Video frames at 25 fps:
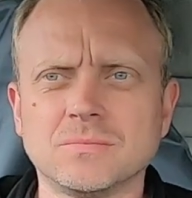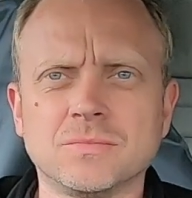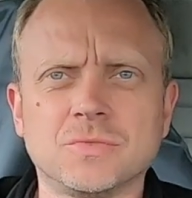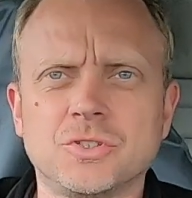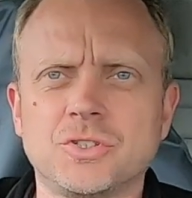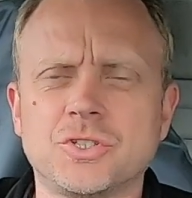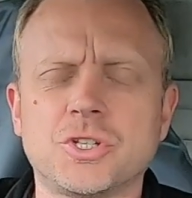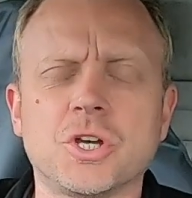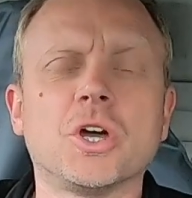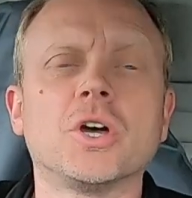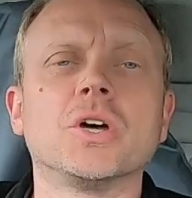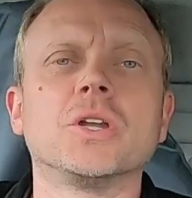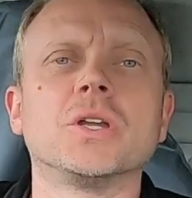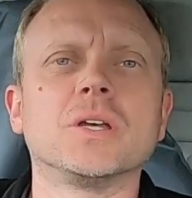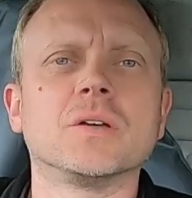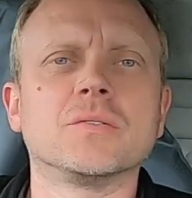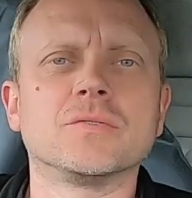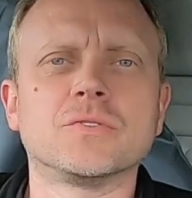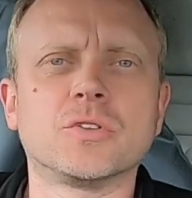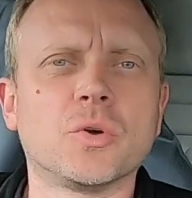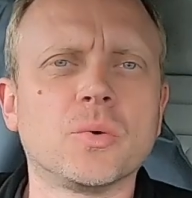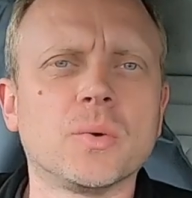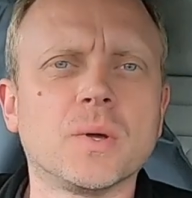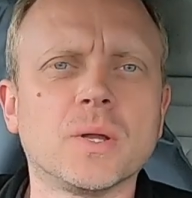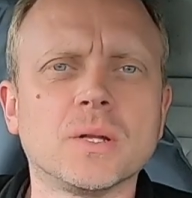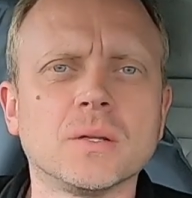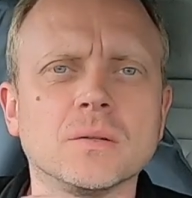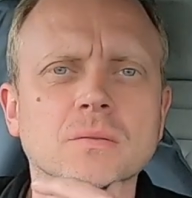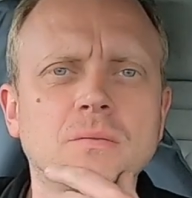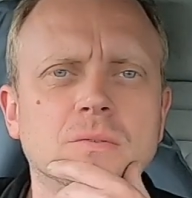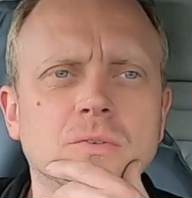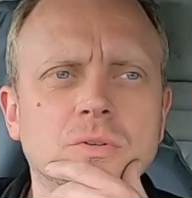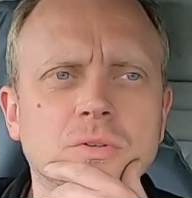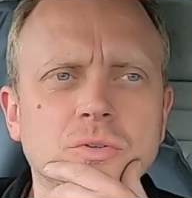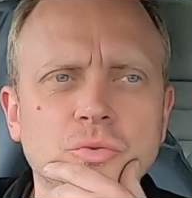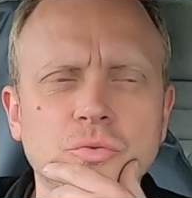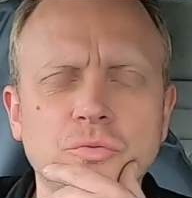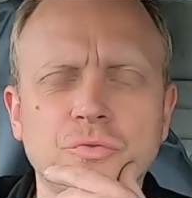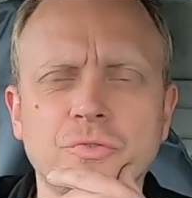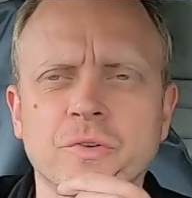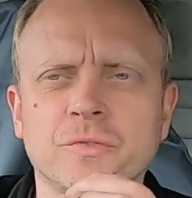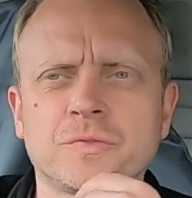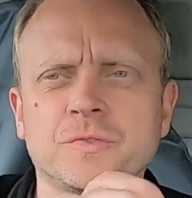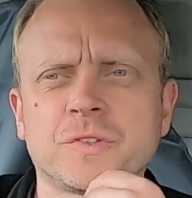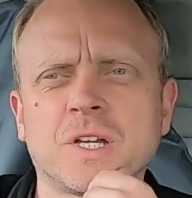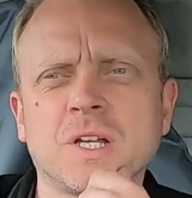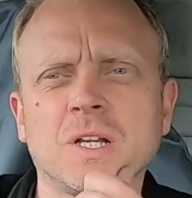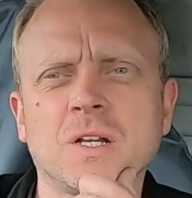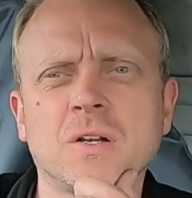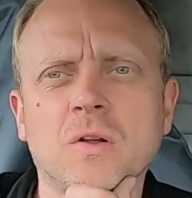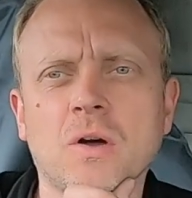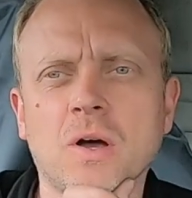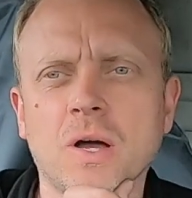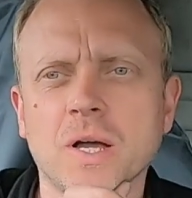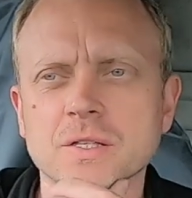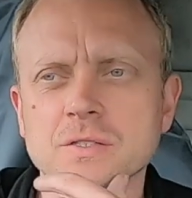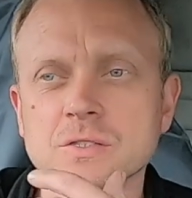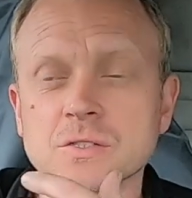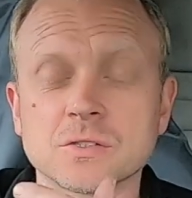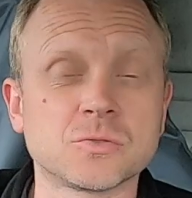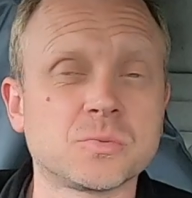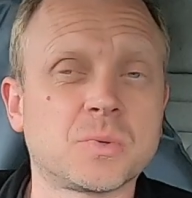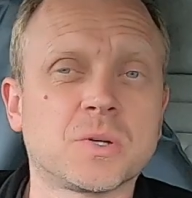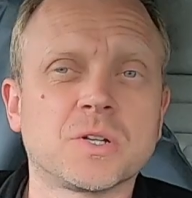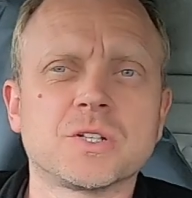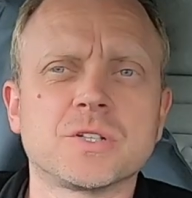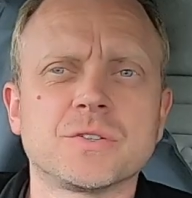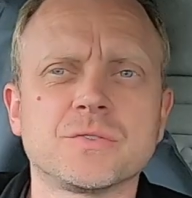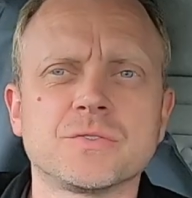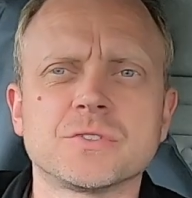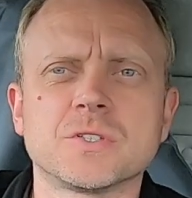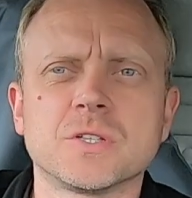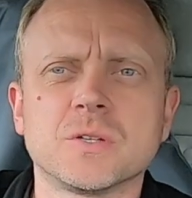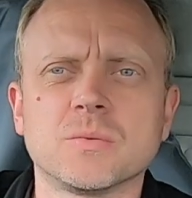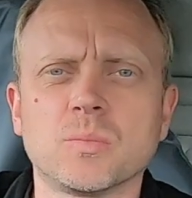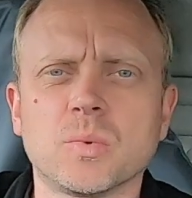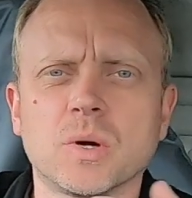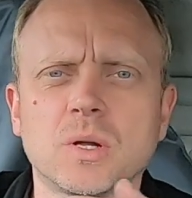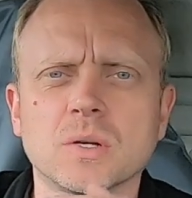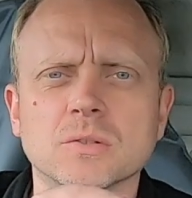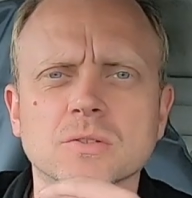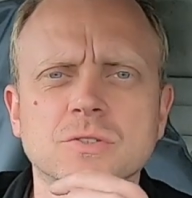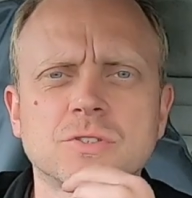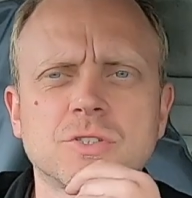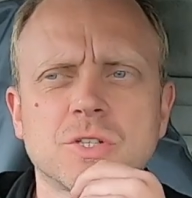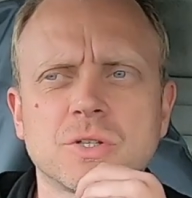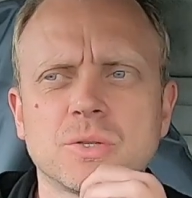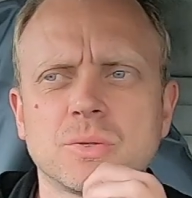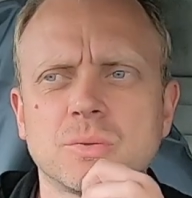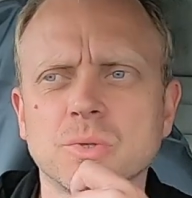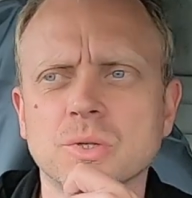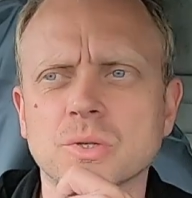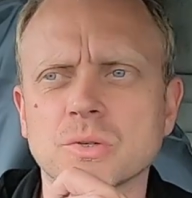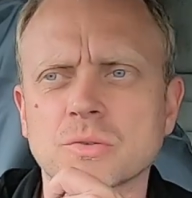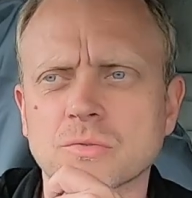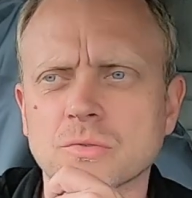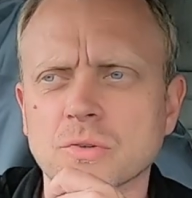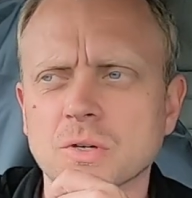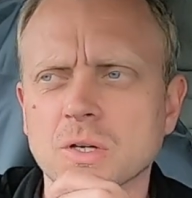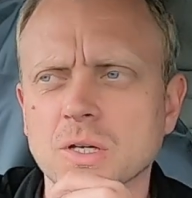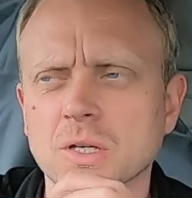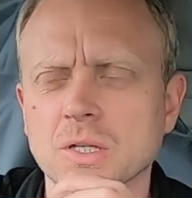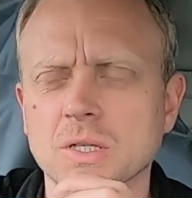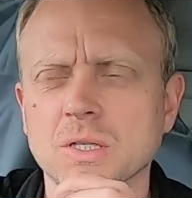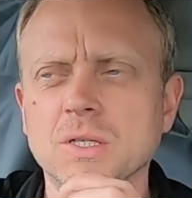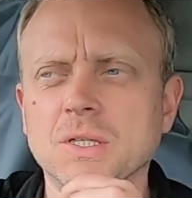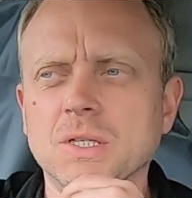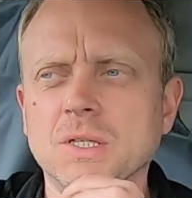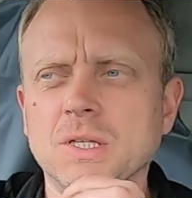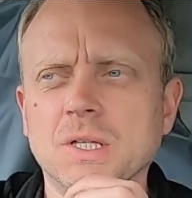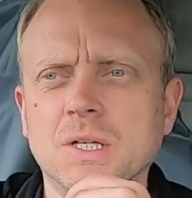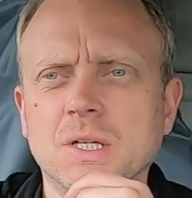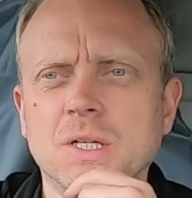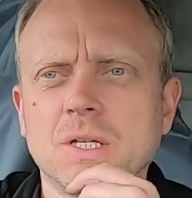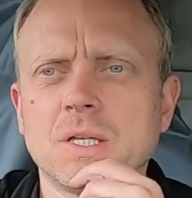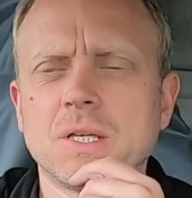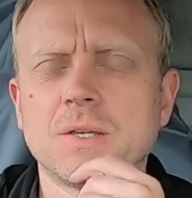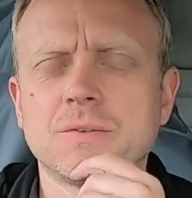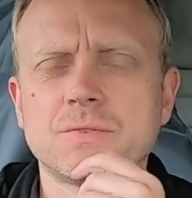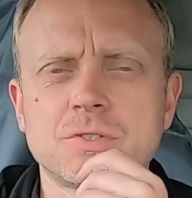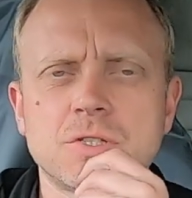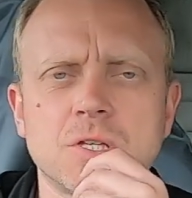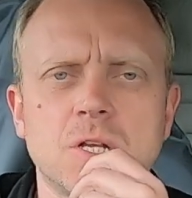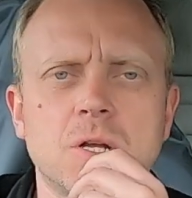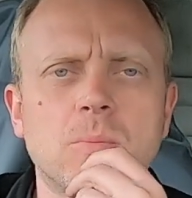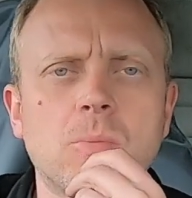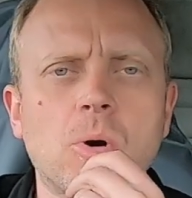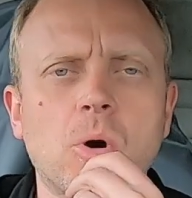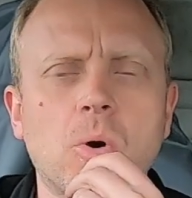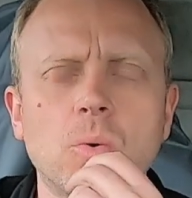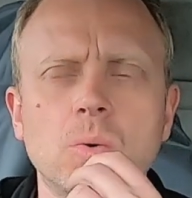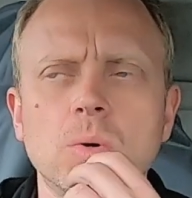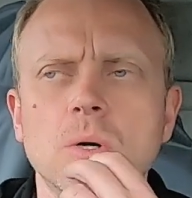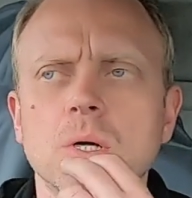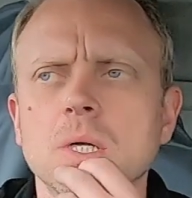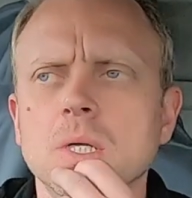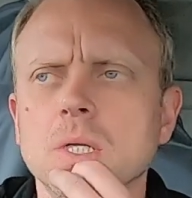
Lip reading: journey of doing all 15 lights, because once you've seen one or two, you've seen them all.